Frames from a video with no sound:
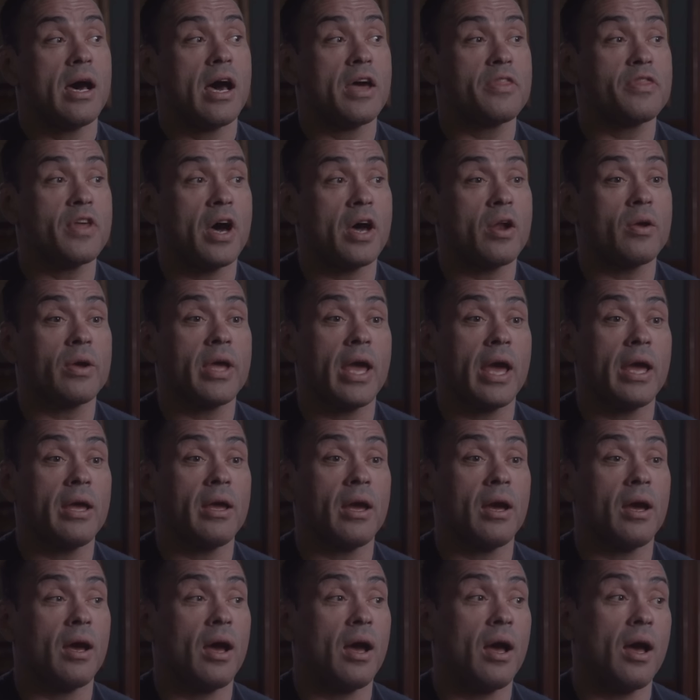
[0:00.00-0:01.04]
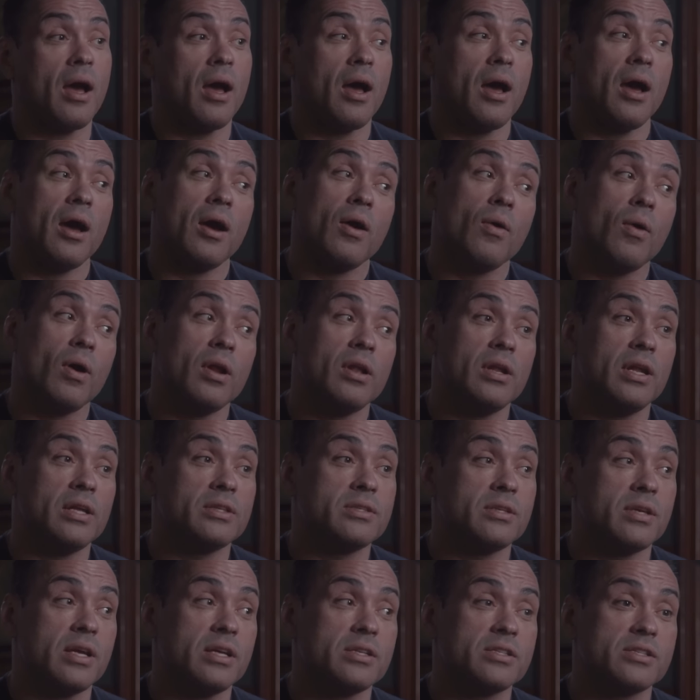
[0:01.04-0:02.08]
I thought, okay,
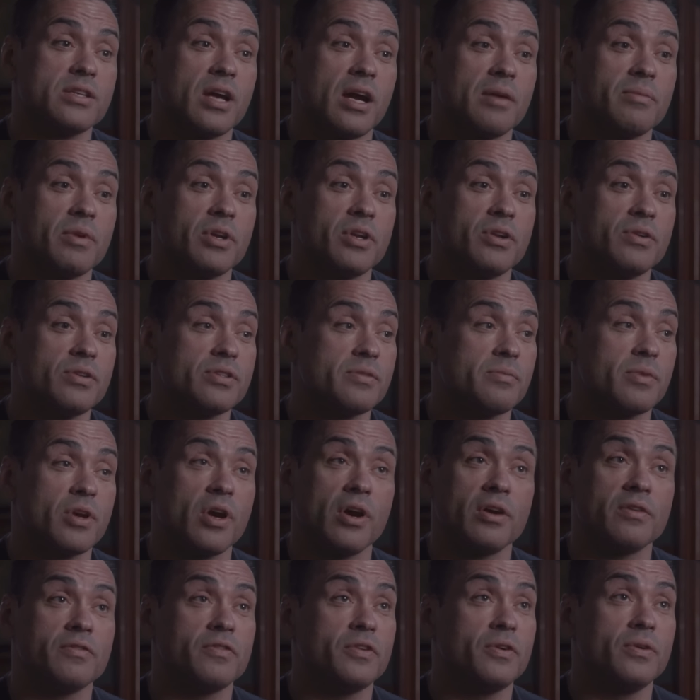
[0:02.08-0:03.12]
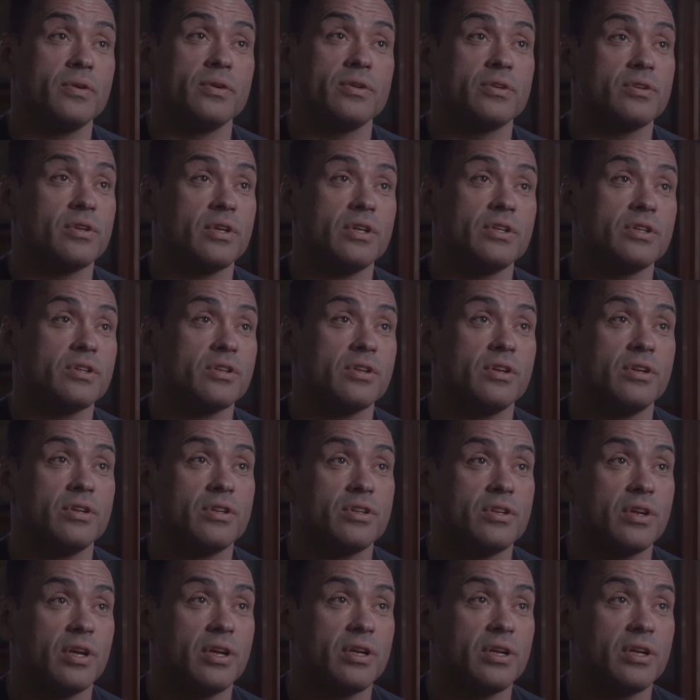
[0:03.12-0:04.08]
it, it's time to do some kung fu and, and,